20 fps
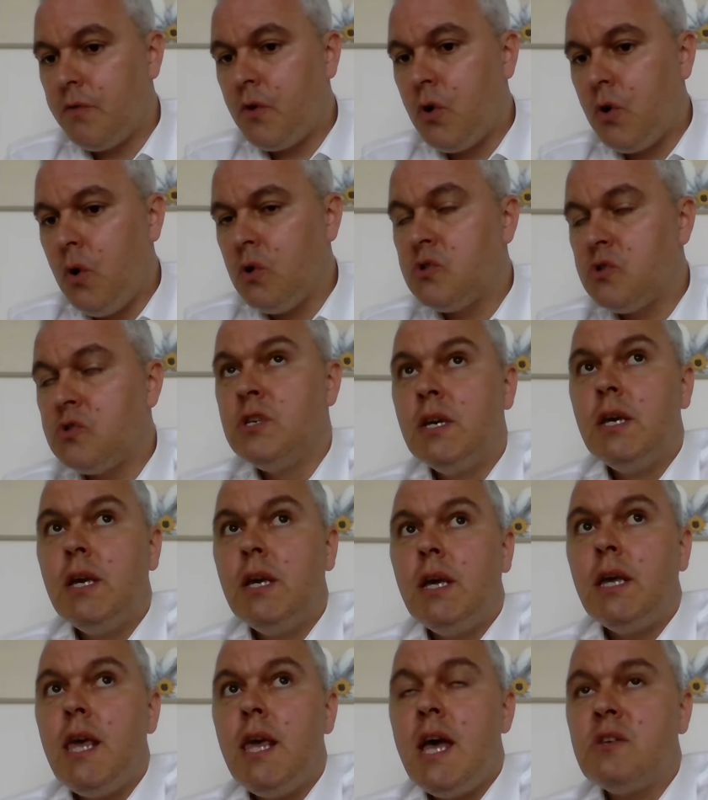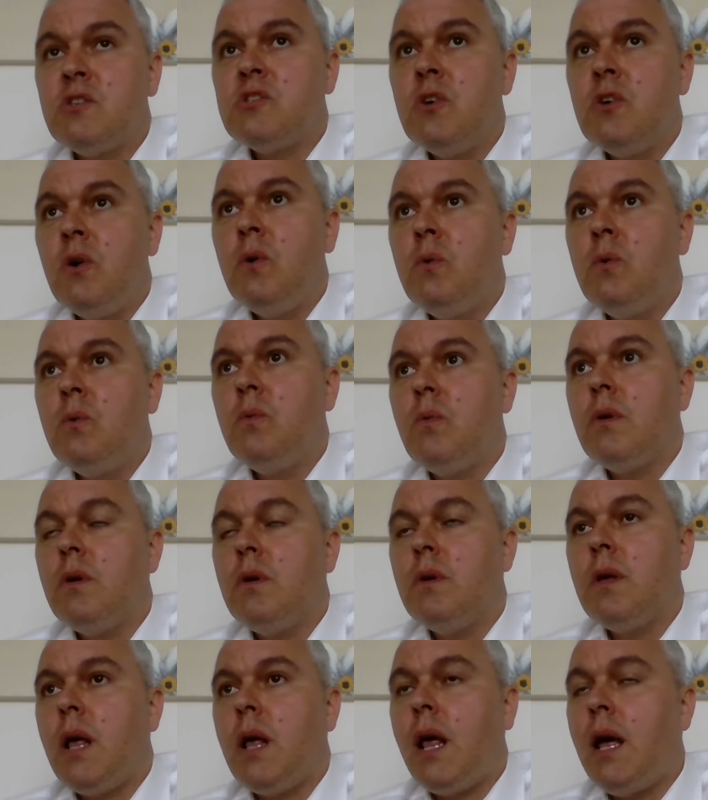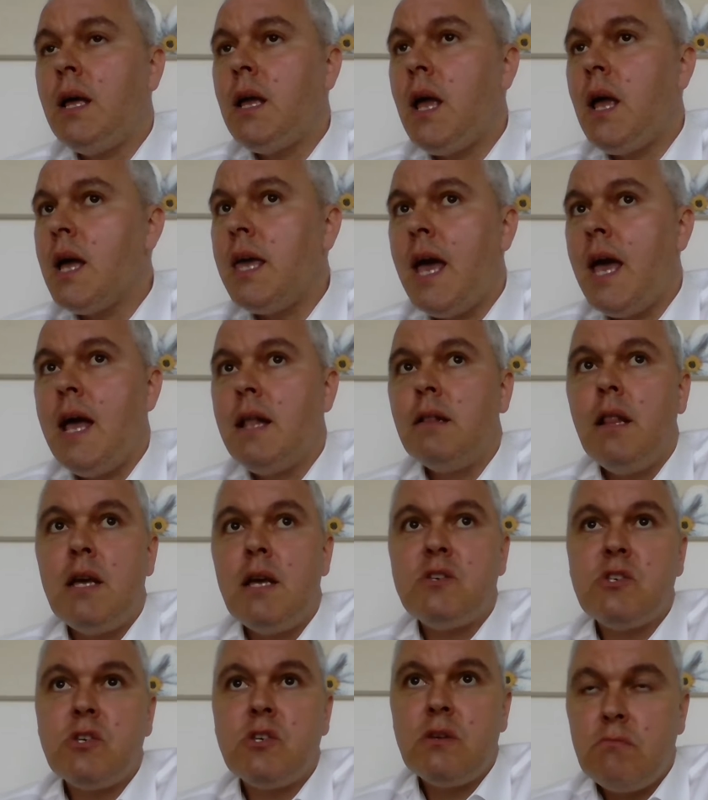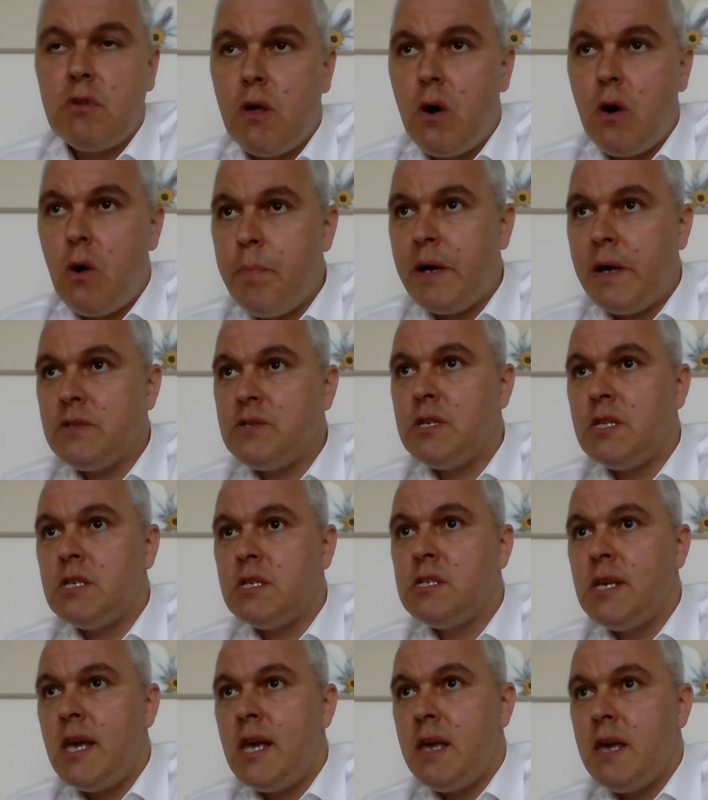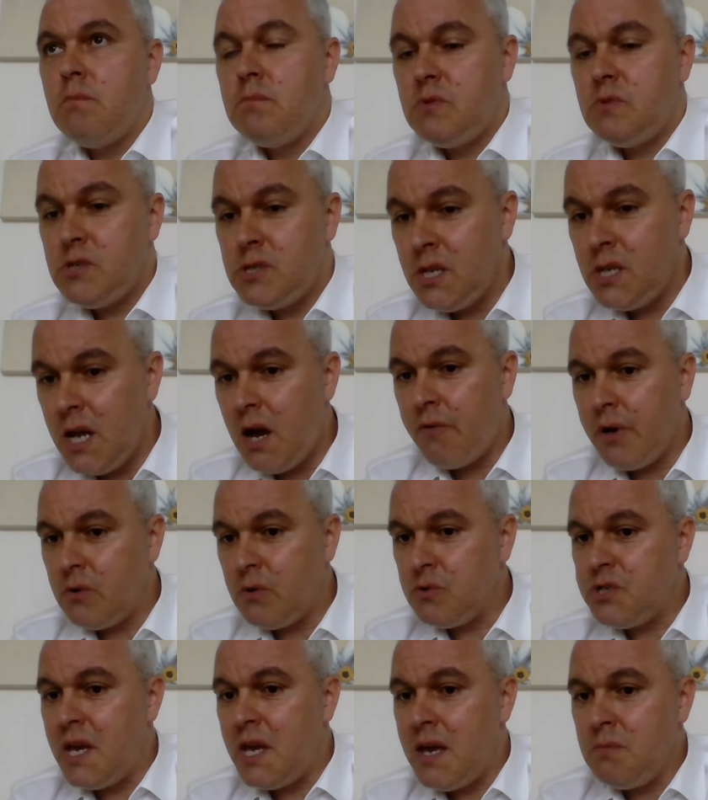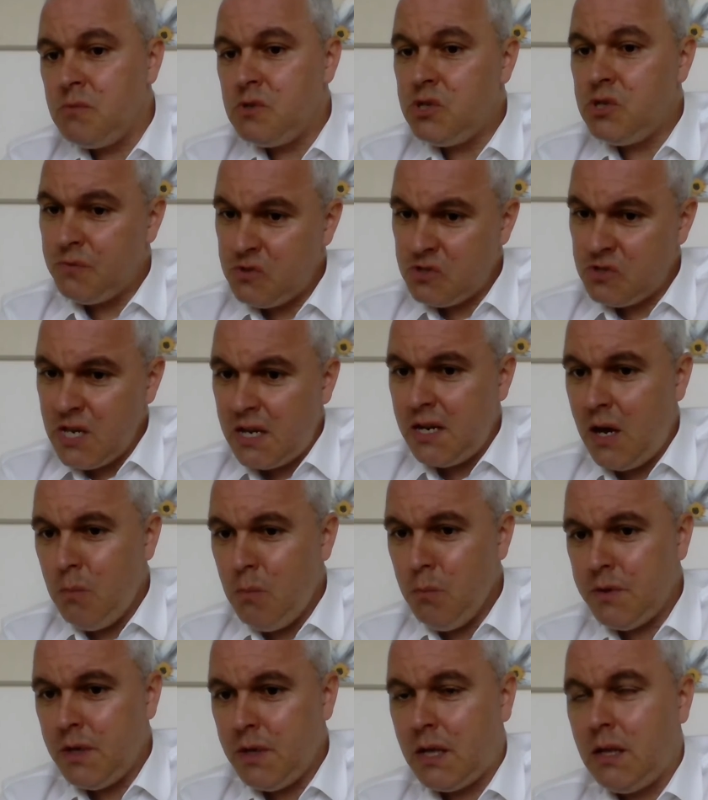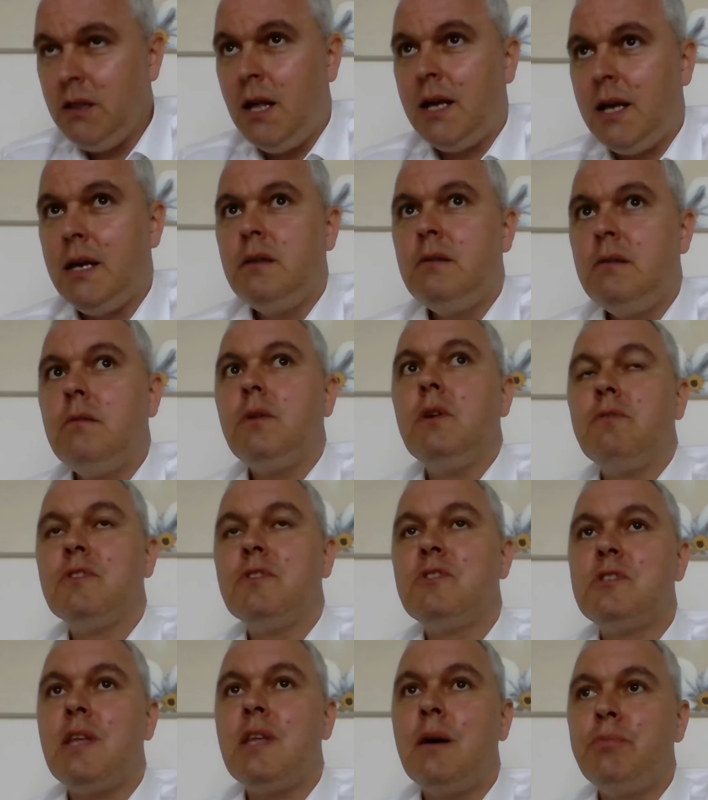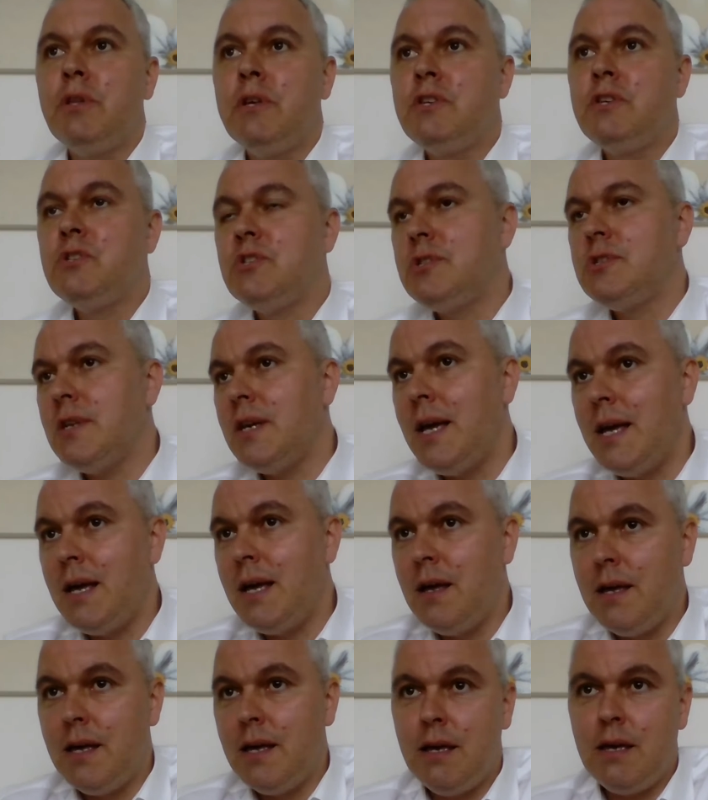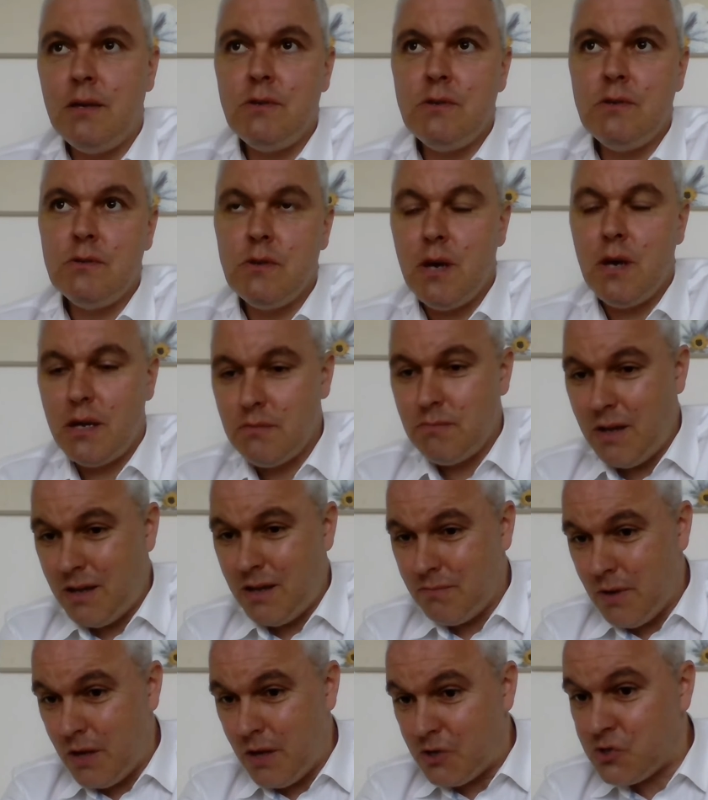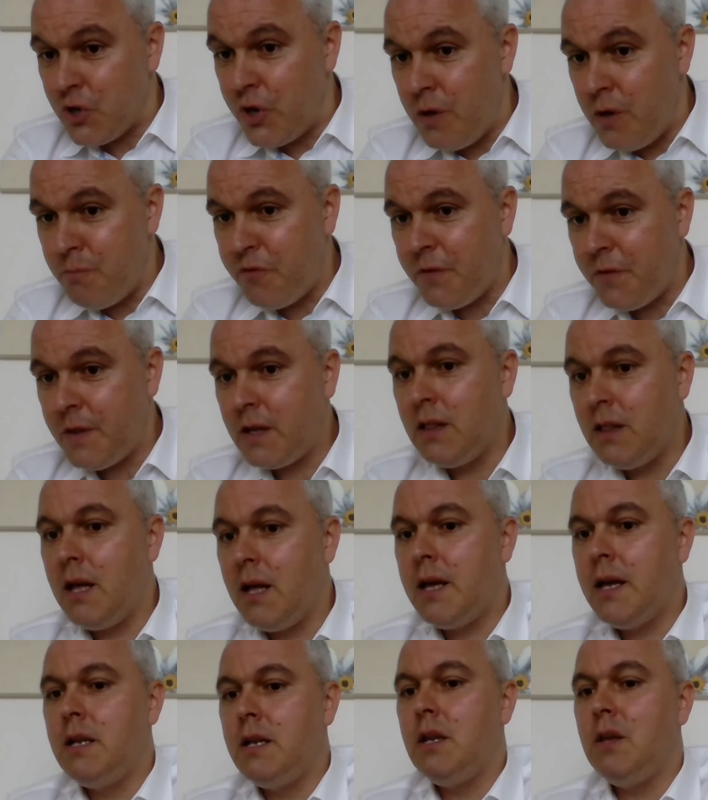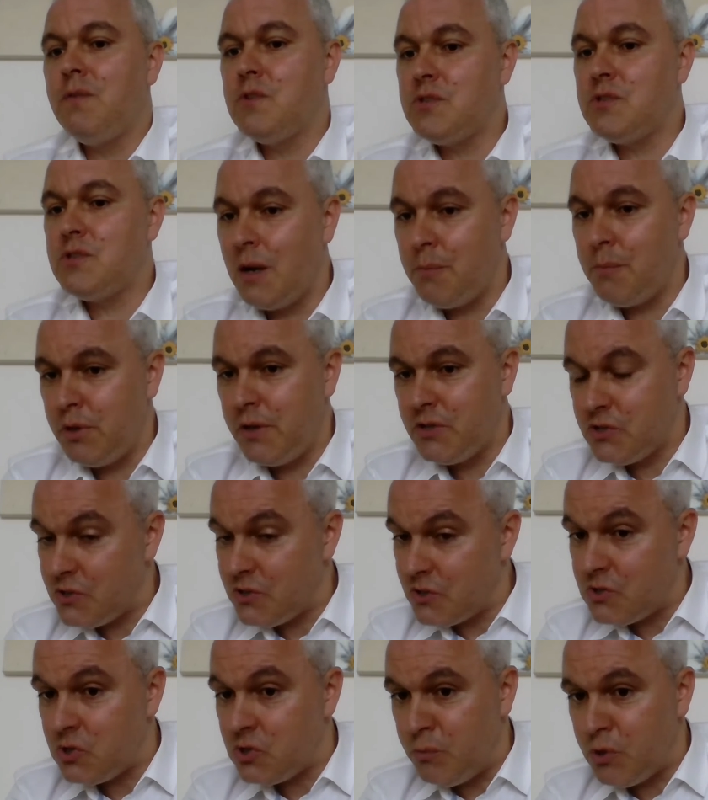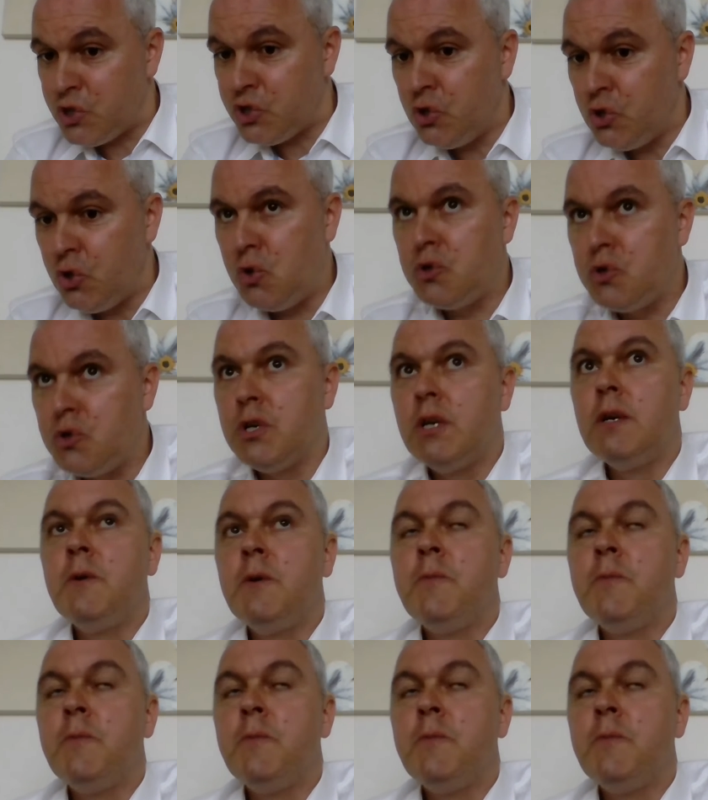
Of course. Yeah, so again, let's go back to the same scenario, James. You've sat down with a client, you've established a term for the client, you've established a sum assured.